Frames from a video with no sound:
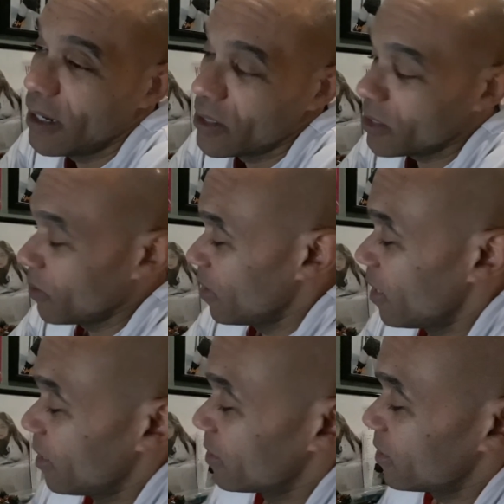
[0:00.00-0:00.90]

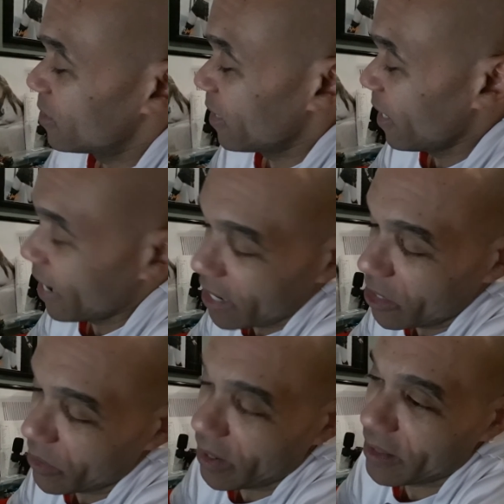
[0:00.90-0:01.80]
So today I didn't
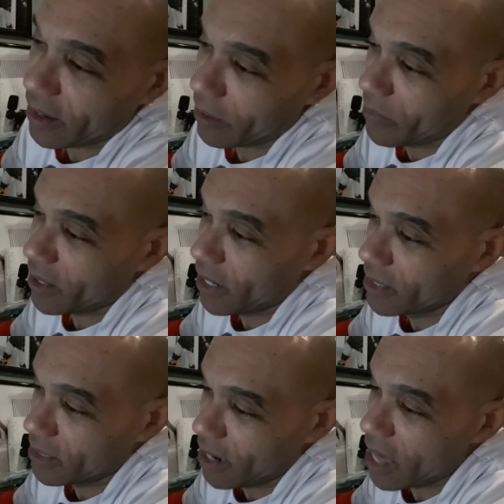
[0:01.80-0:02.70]
do anything
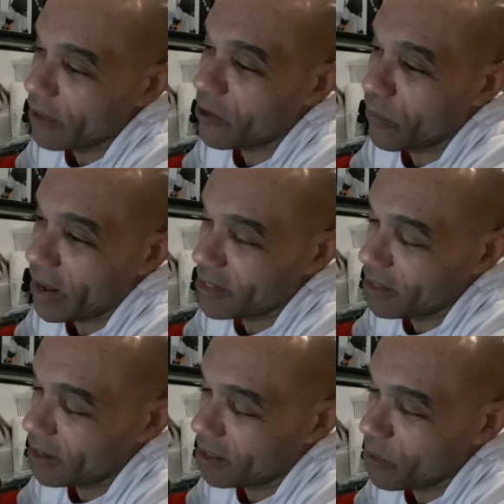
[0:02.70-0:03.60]
because I lifted weights
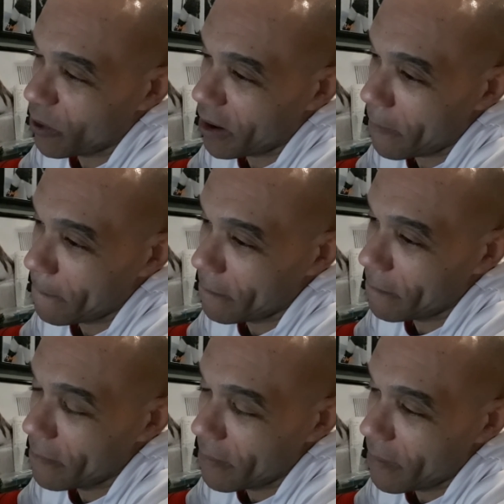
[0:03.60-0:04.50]
in the morning.
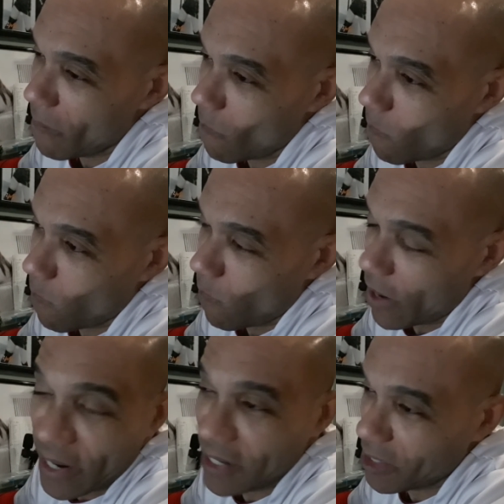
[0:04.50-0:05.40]

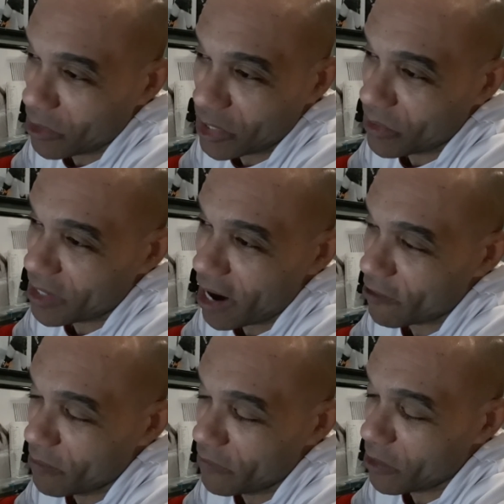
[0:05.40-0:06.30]
I guess I was so tired
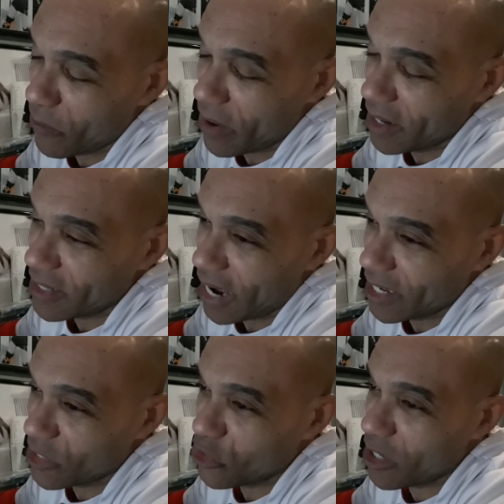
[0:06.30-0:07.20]
from lifting weights,
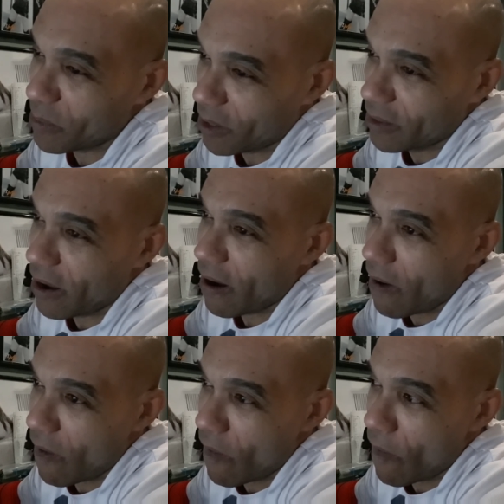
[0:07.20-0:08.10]
I slept all day.
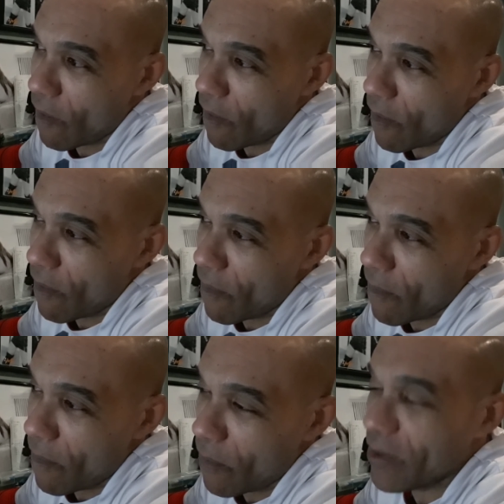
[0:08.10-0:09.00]

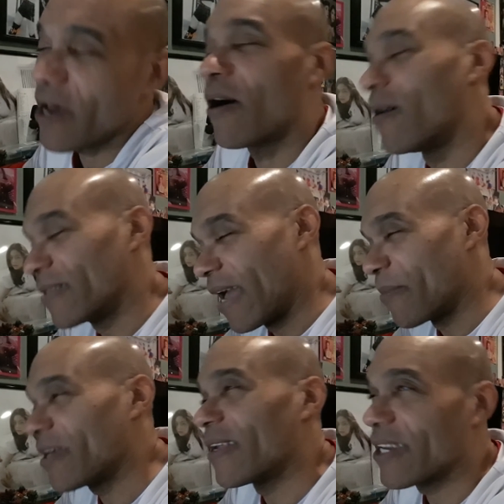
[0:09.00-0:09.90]
Well, not all day,
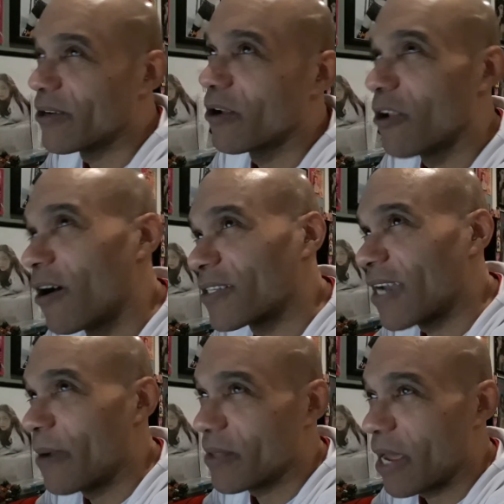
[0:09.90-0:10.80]
but like a long
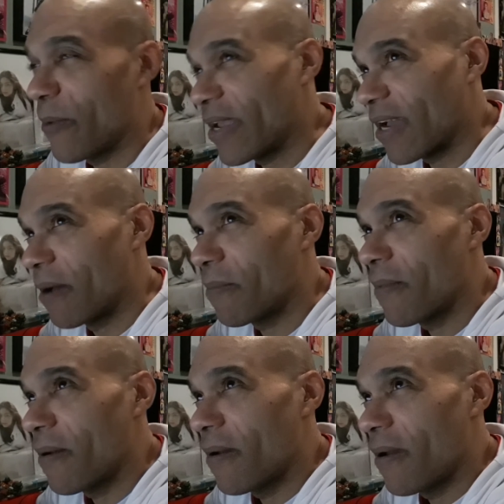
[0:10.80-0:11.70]
time. Then I wake up,
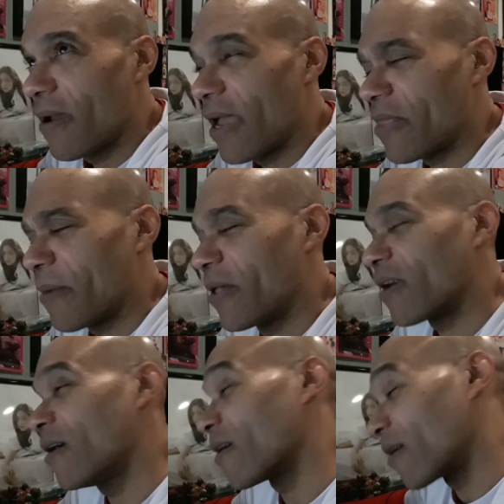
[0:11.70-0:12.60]
and then I'm like,
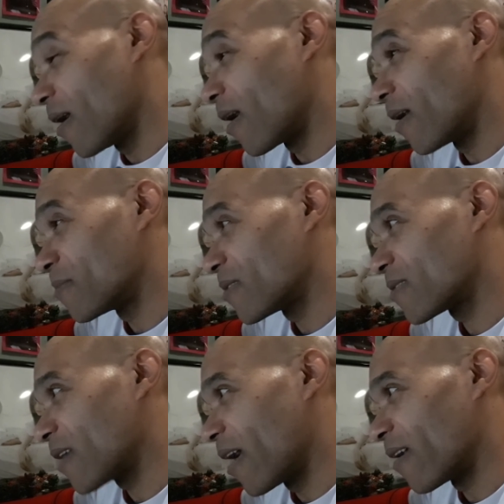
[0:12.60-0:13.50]
oh god, I'm
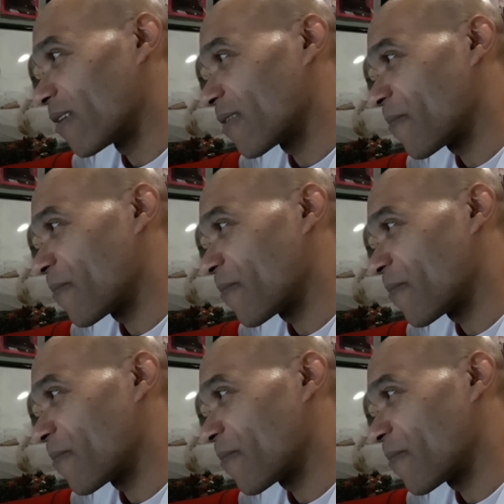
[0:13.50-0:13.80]
tired.